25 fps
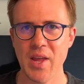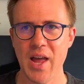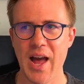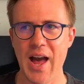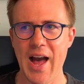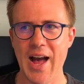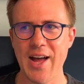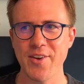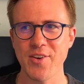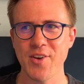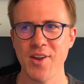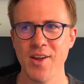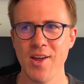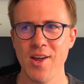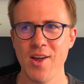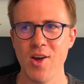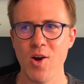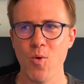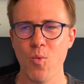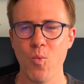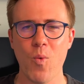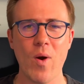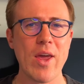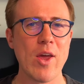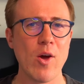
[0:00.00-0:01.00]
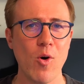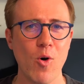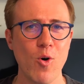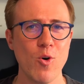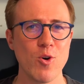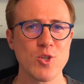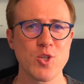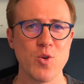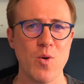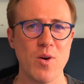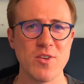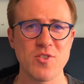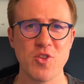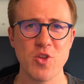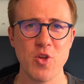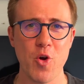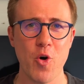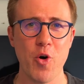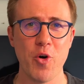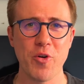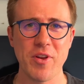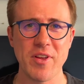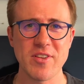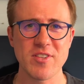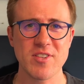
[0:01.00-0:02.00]
And we also, as the
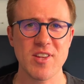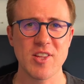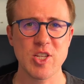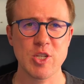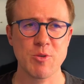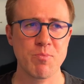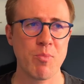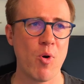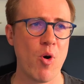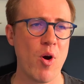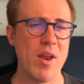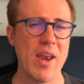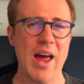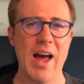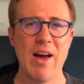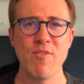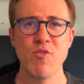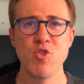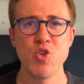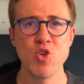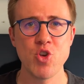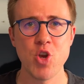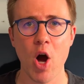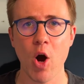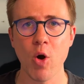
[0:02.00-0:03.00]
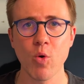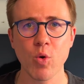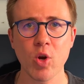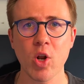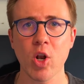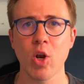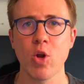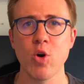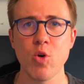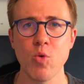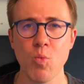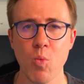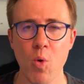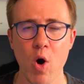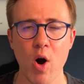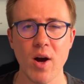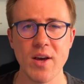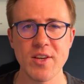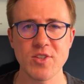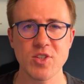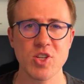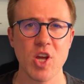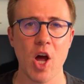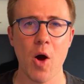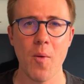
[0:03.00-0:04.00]
audience at this point, have no clue what
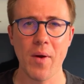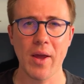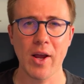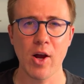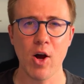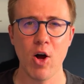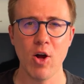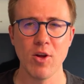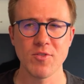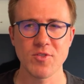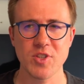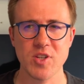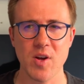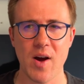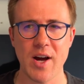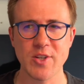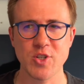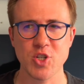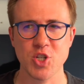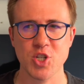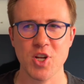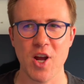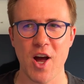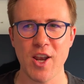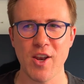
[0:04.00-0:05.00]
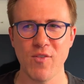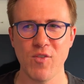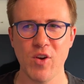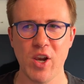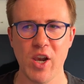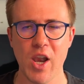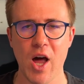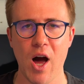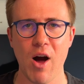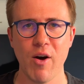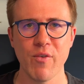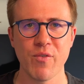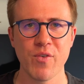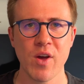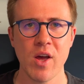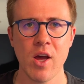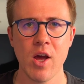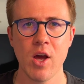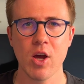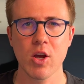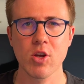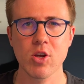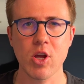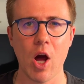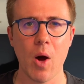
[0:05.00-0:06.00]
is going on. So I just kind of love
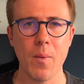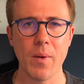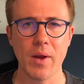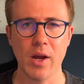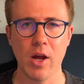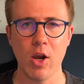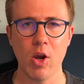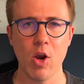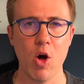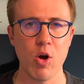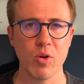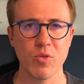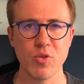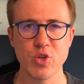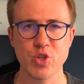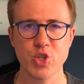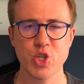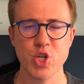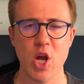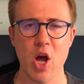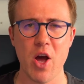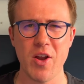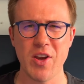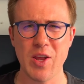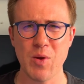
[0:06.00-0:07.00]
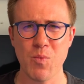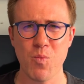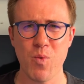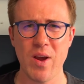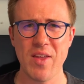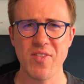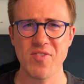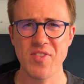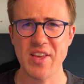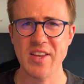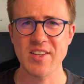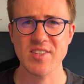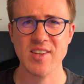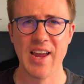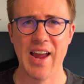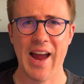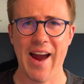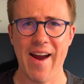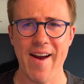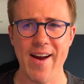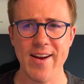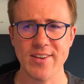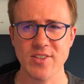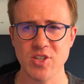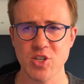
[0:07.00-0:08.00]
going along the journey with these
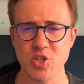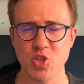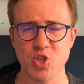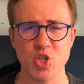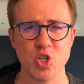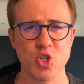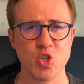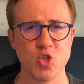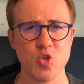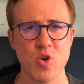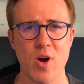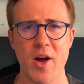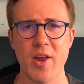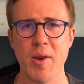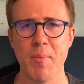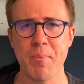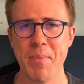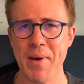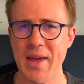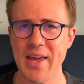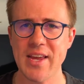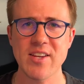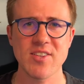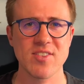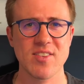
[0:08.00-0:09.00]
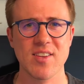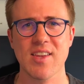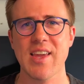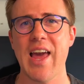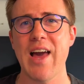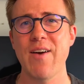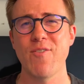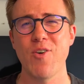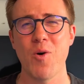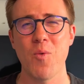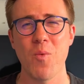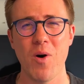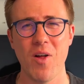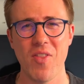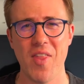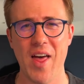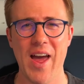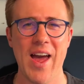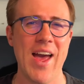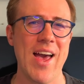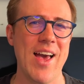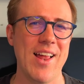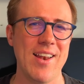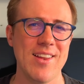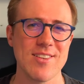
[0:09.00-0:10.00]
characters, just trying to piece together what the
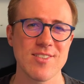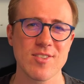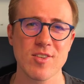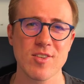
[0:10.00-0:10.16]
hell is